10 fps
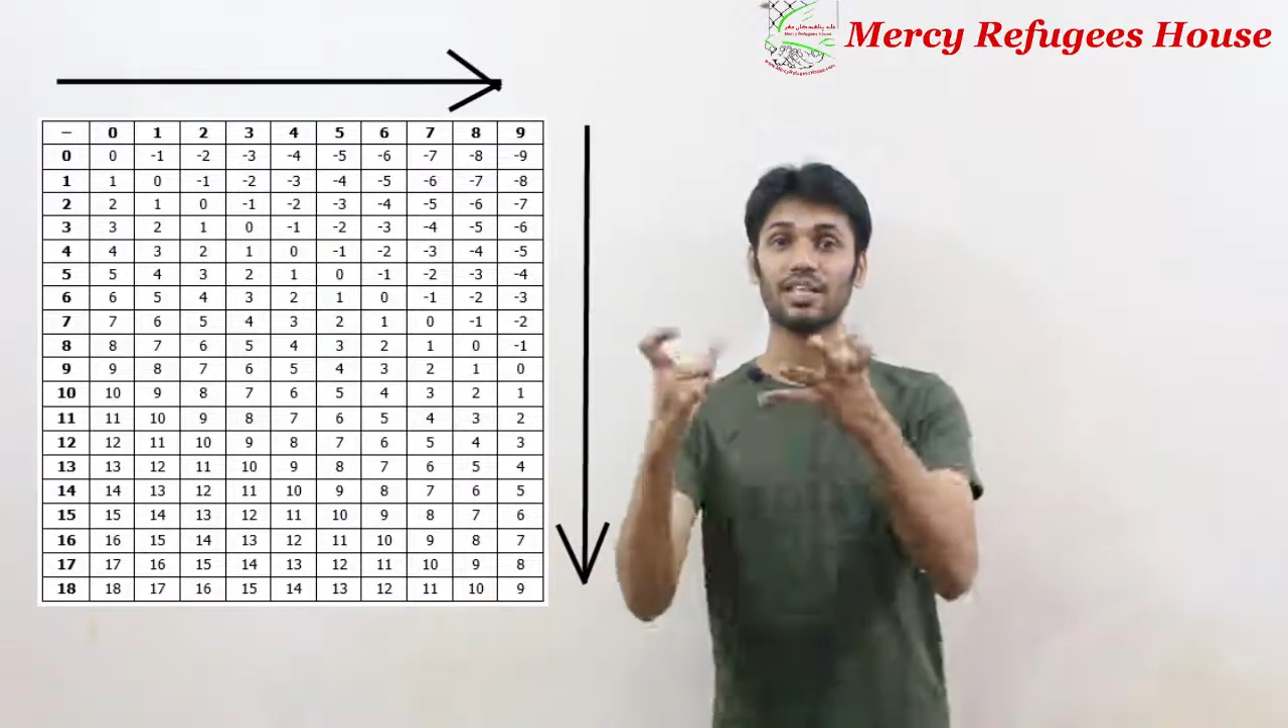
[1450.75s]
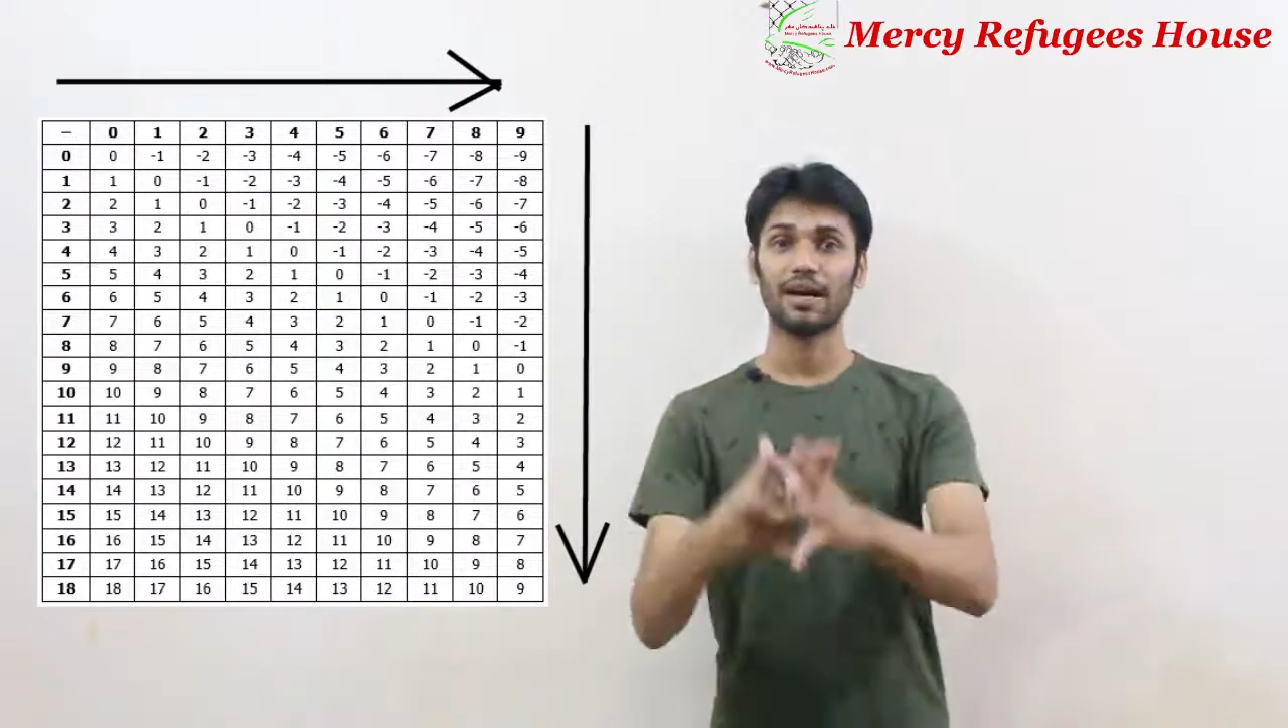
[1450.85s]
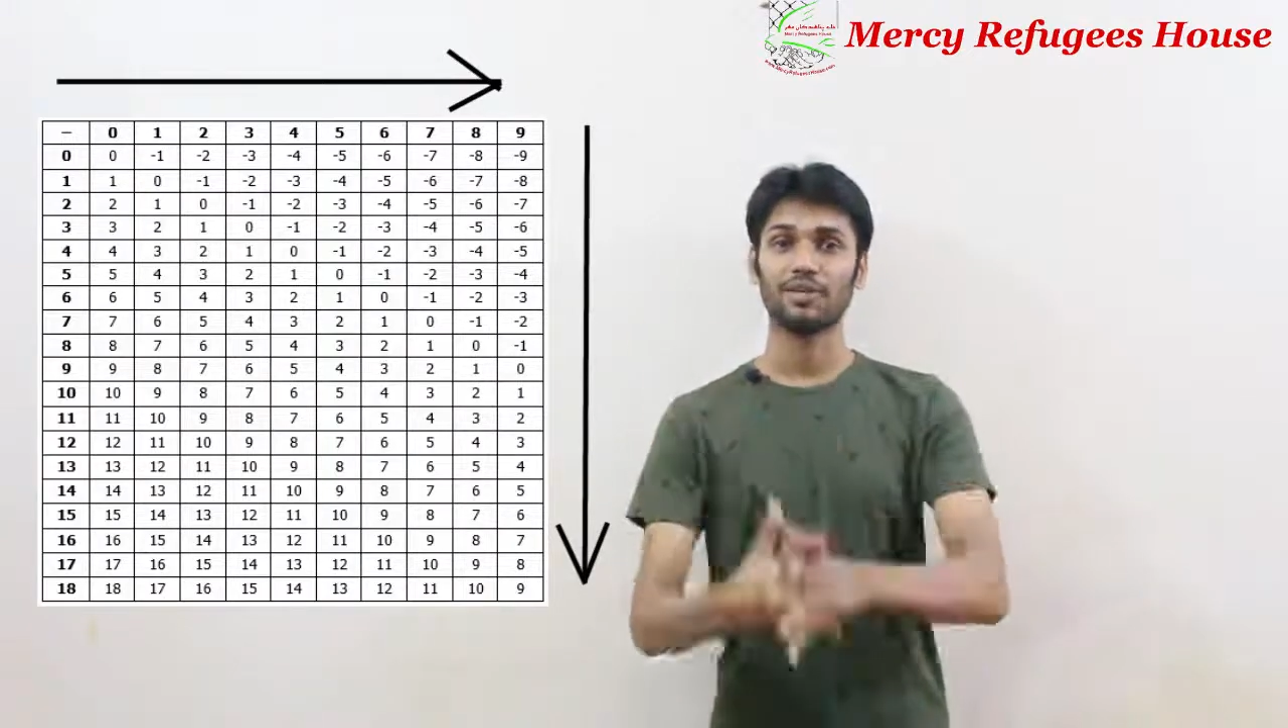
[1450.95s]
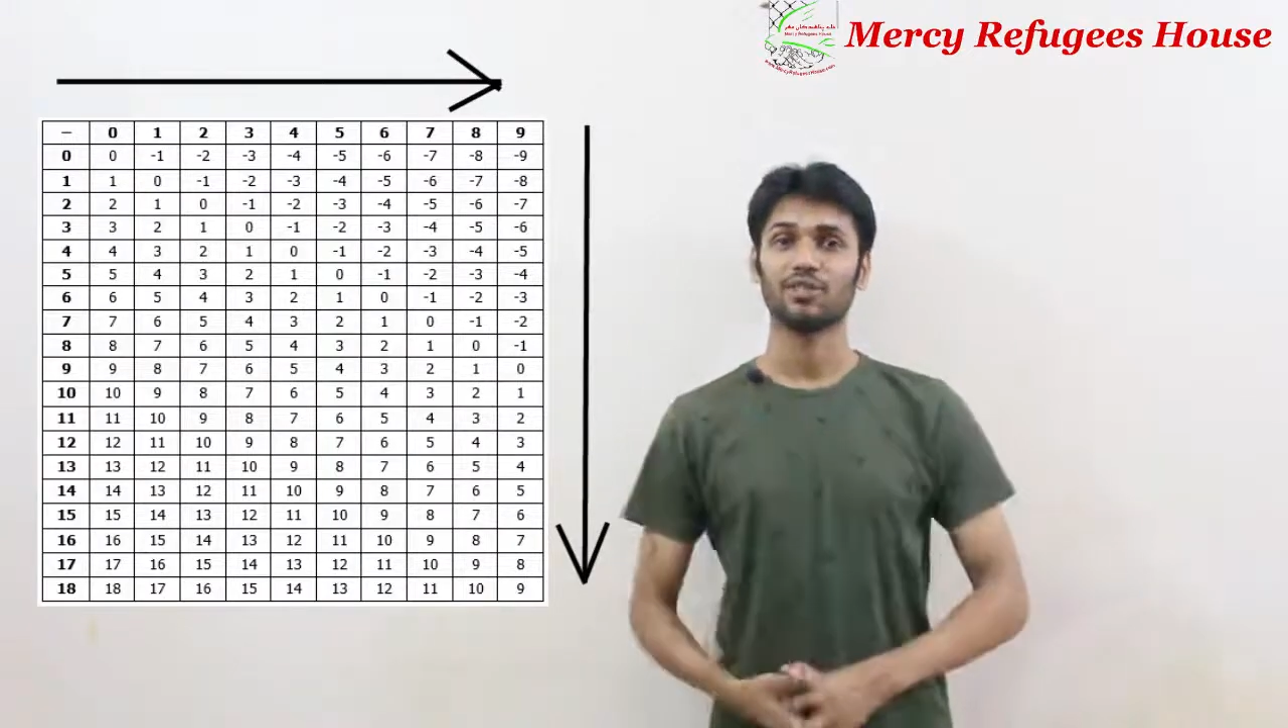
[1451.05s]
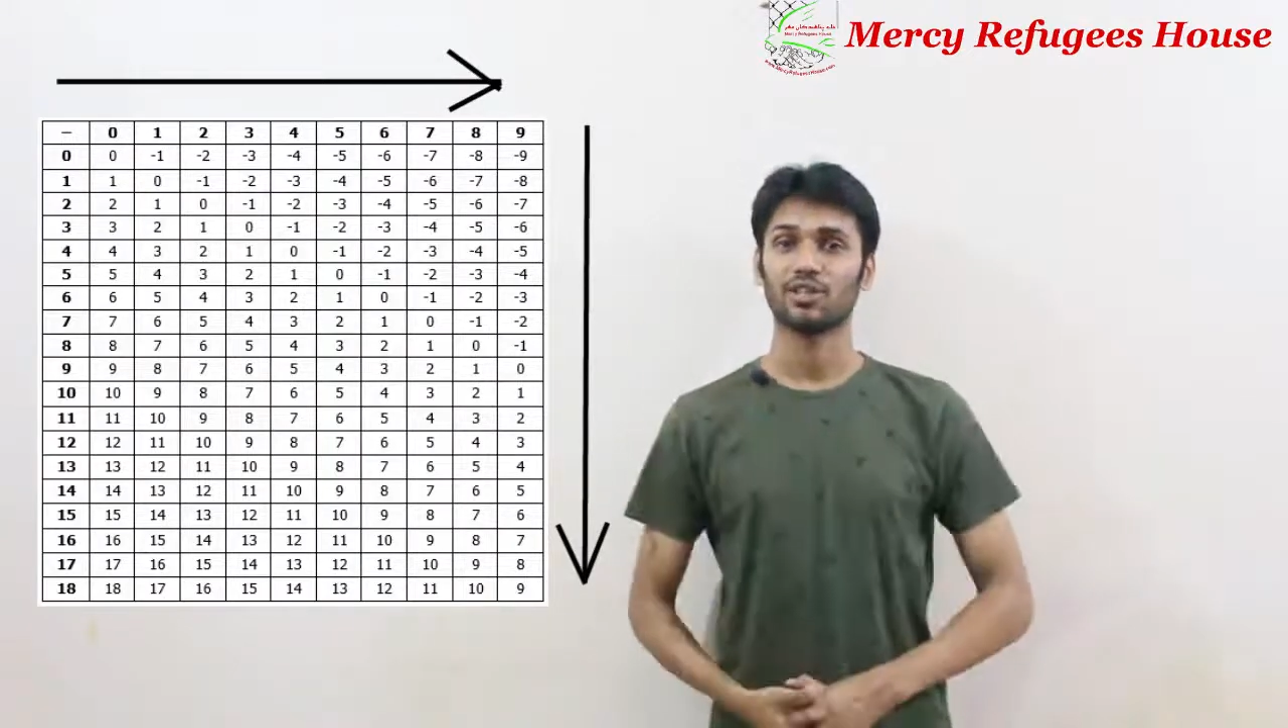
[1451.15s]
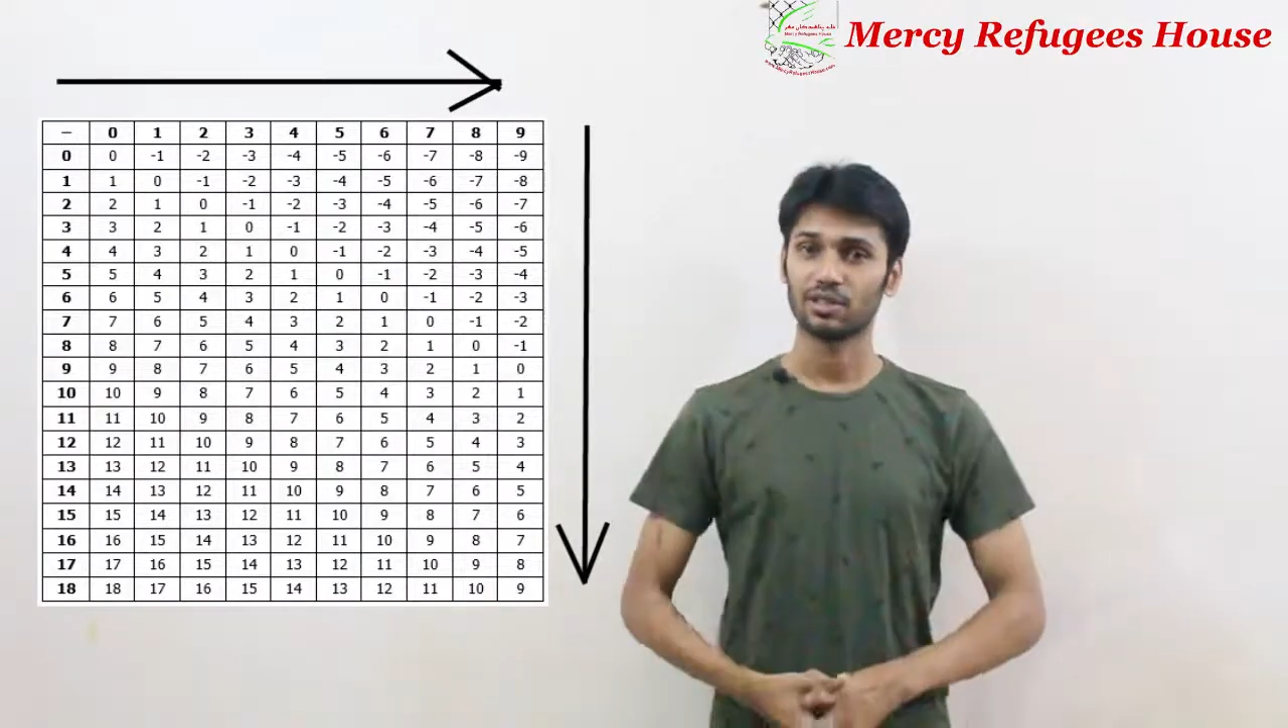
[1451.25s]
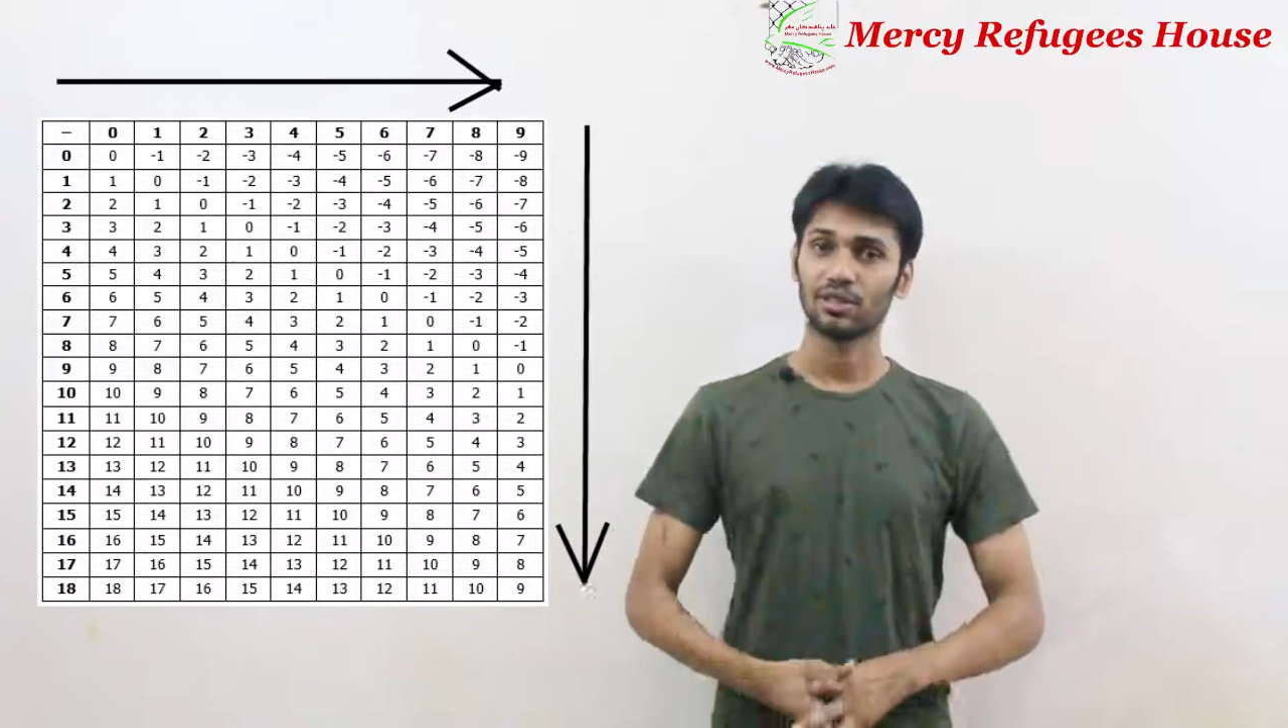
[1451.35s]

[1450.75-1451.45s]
have figured